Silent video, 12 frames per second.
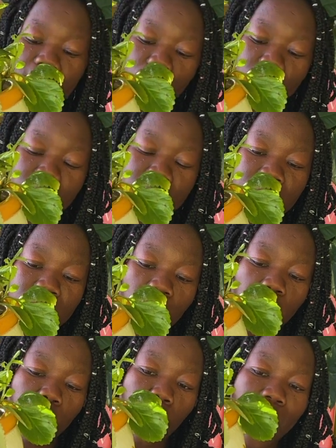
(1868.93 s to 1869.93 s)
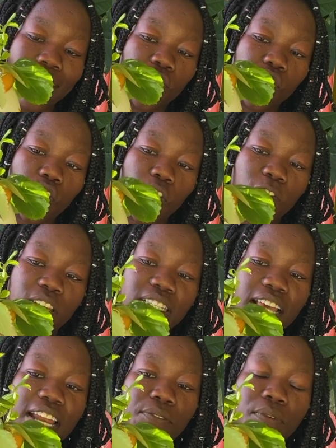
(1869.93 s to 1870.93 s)
ones on a white surface,
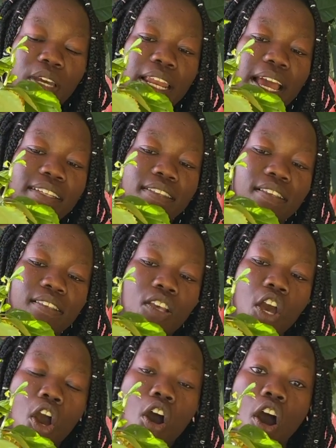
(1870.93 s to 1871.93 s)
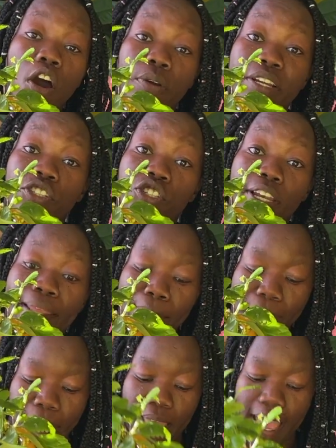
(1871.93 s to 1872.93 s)
and it has this orange
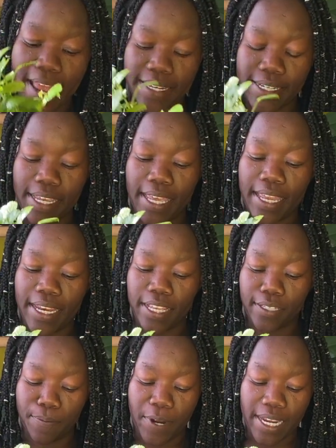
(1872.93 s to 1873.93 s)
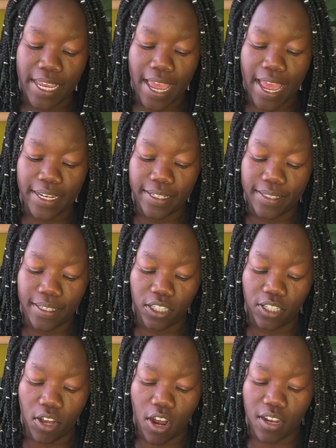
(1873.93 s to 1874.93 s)
lip, and it is pretty, and it
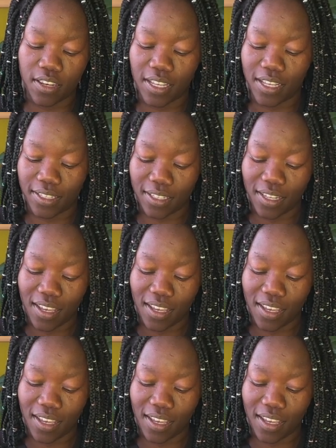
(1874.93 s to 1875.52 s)
sits on this